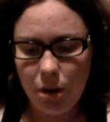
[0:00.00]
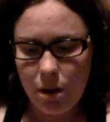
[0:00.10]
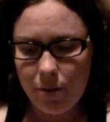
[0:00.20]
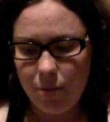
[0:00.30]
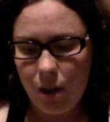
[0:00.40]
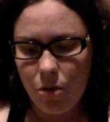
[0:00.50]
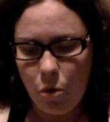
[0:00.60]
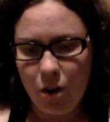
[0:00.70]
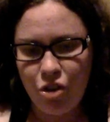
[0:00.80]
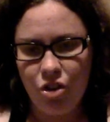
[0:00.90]
The other
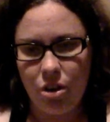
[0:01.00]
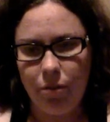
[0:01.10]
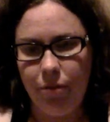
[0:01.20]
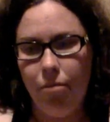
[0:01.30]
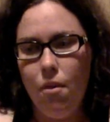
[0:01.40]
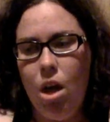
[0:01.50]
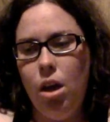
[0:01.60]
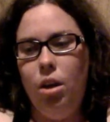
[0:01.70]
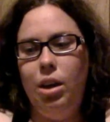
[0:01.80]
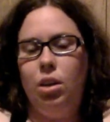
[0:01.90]
question
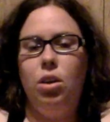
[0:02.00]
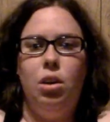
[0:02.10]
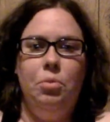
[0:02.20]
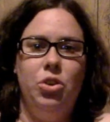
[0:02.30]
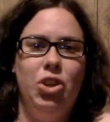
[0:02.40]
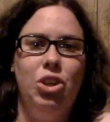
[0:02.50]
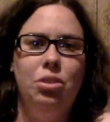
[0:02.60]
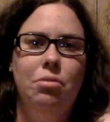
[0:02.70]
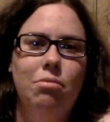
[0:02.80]
I got, which